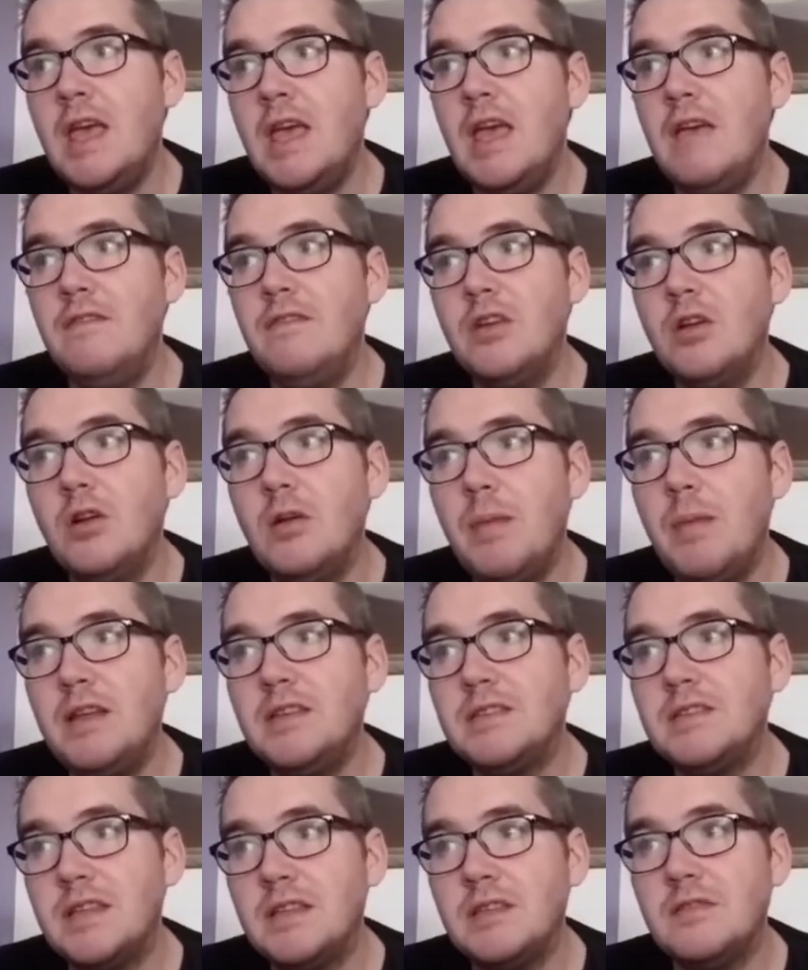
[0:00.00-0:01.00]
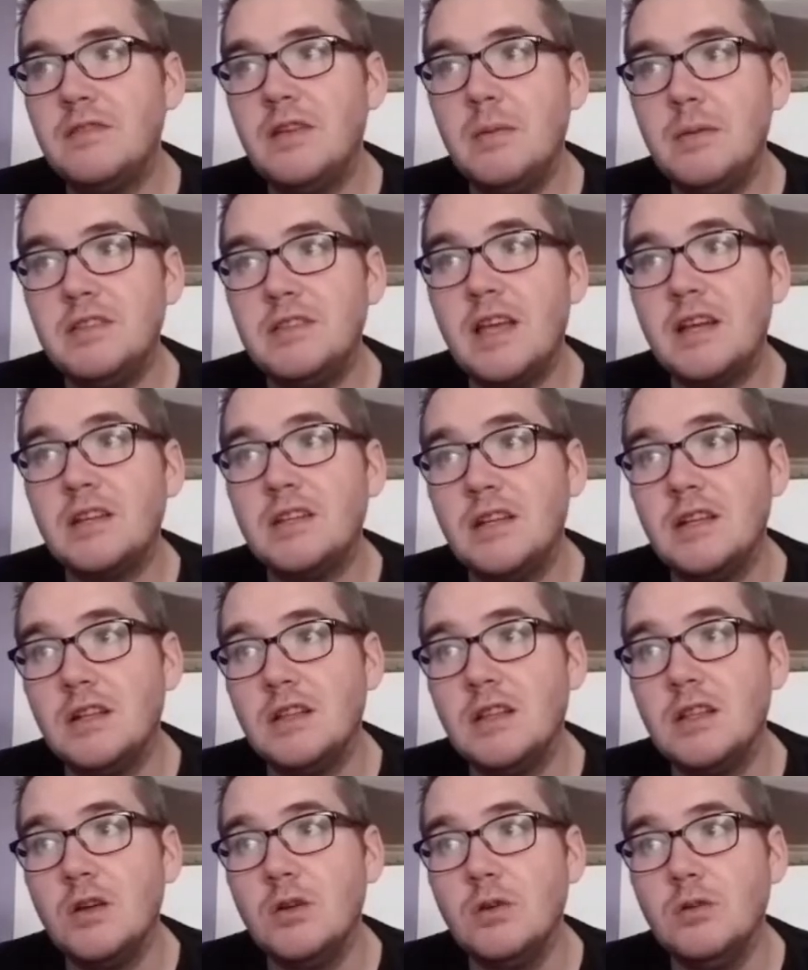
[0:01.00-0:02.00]
If you go to a page that says free but it's actually
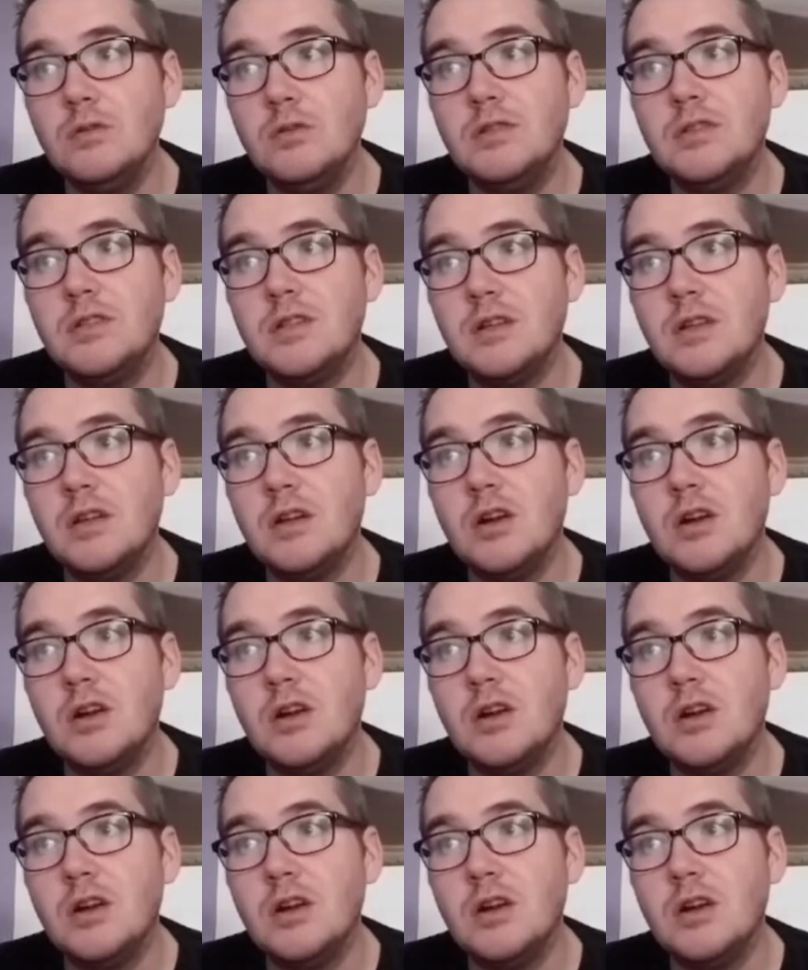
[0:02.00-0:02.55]
closed